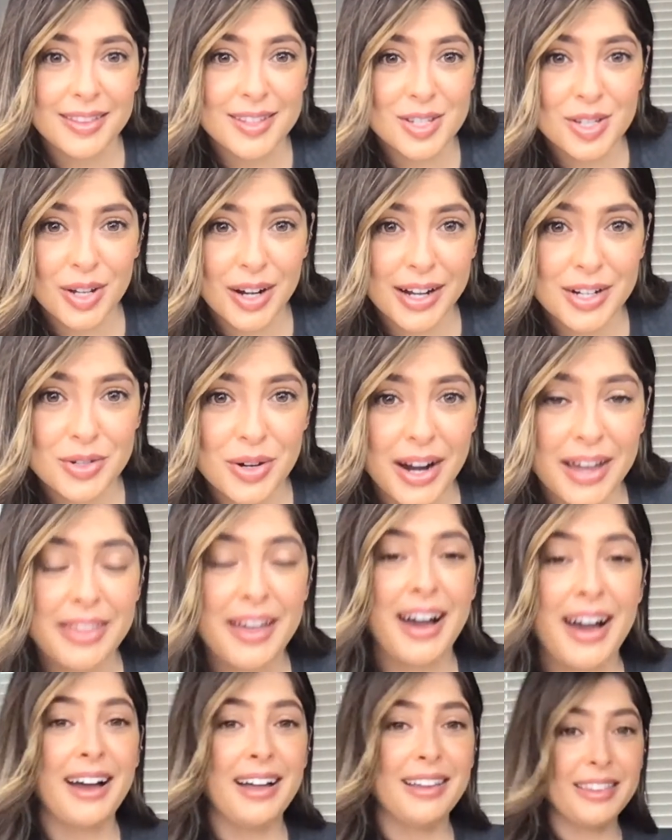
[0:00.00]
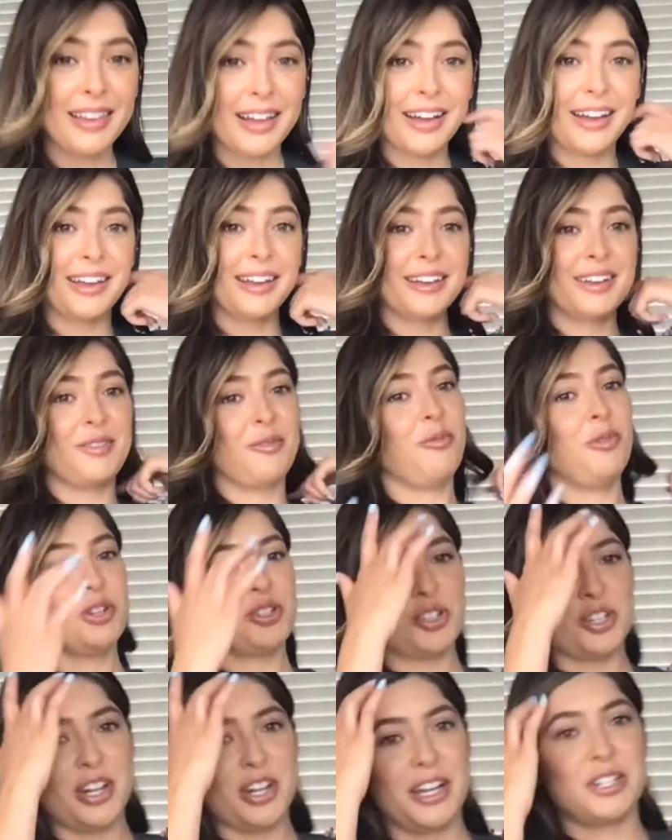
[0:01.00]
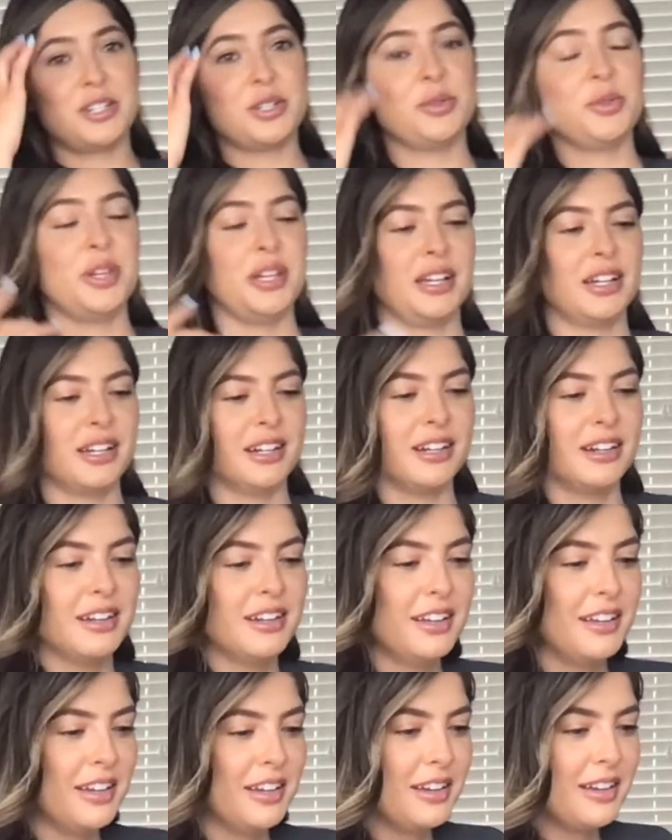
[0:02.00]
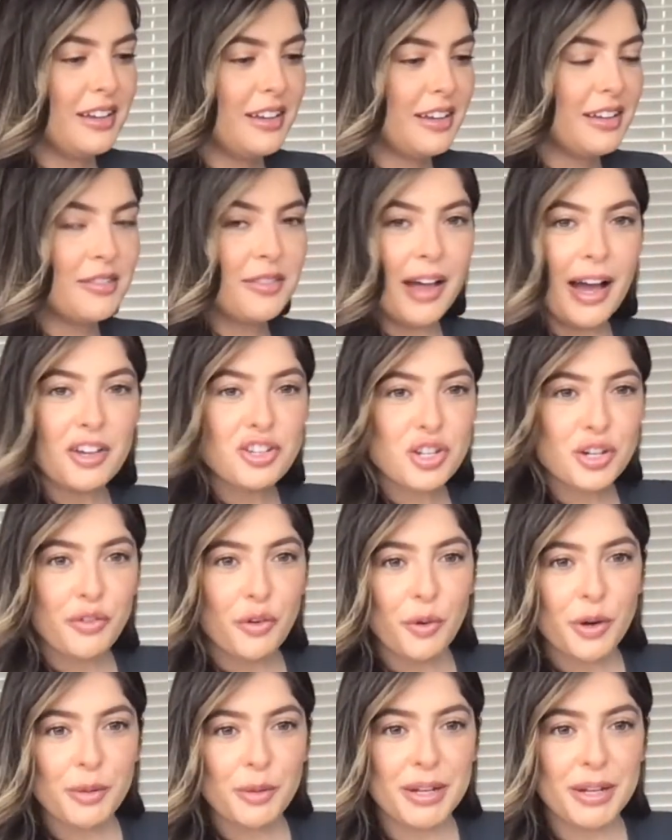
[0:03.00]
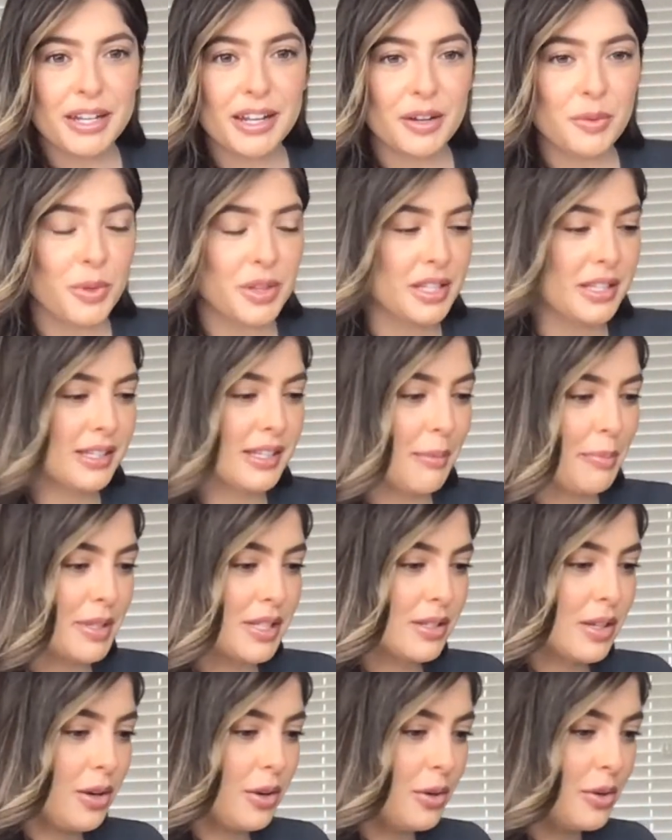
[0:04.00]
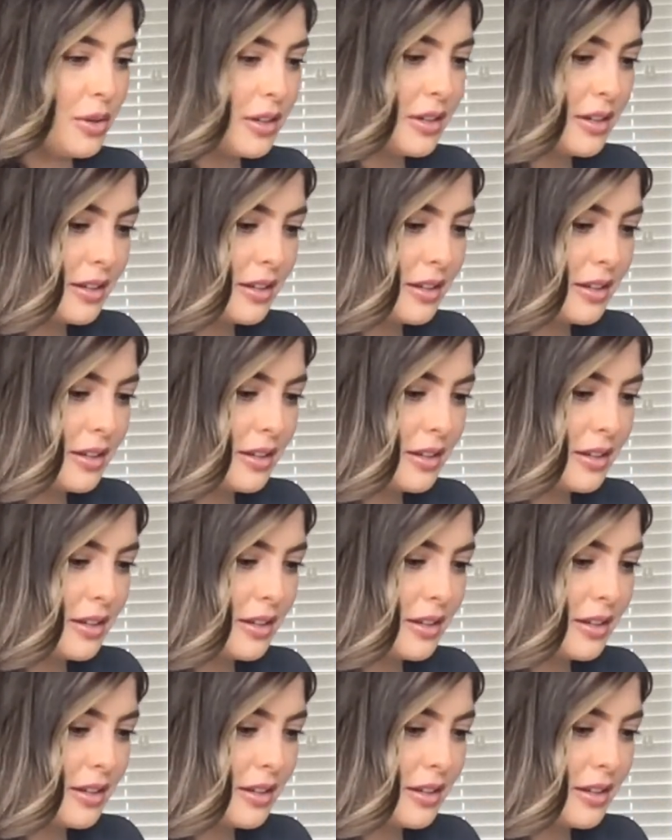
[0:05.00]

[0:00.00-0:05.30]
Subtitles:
Should I try that? Like, what should I do here? I should have already been done with this episode.